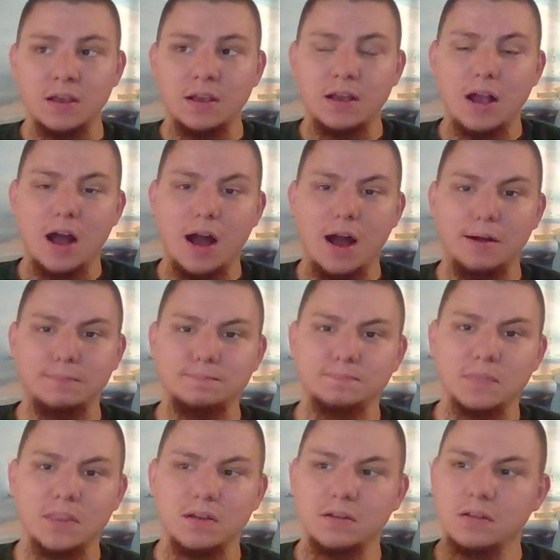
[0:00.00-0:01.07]
Well,
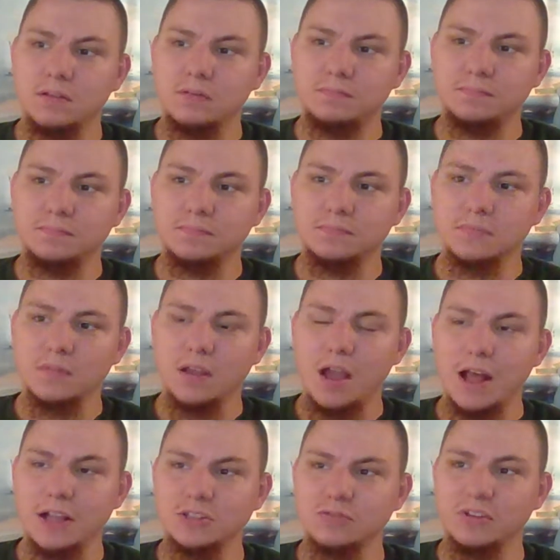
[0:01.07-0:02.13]

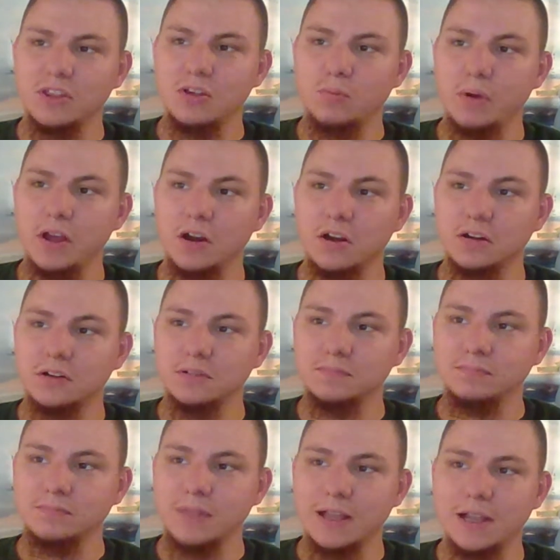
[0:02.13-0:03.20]
that's really weird.
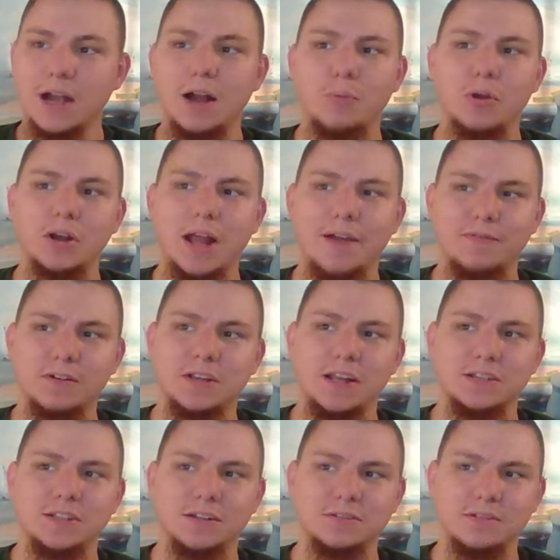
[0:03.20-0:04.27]
I got a weird
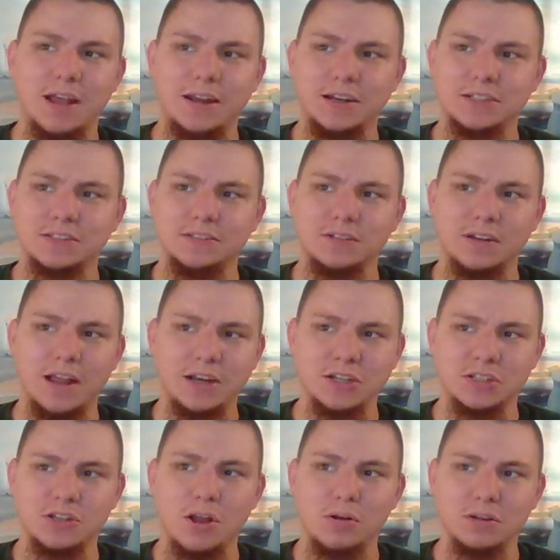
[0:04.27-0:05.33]
aftertaste. I
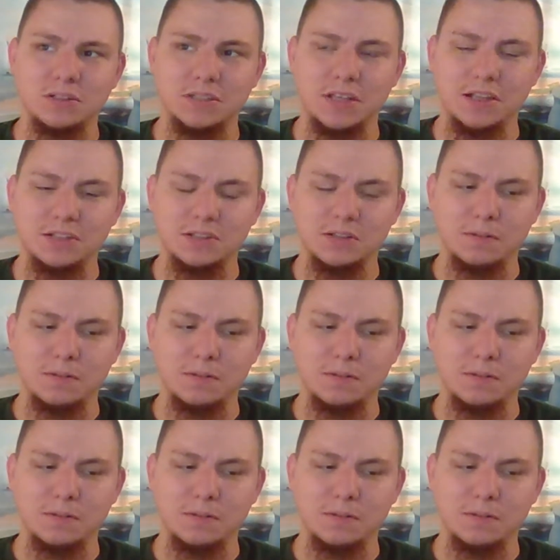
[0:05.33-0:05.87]
just noticed this.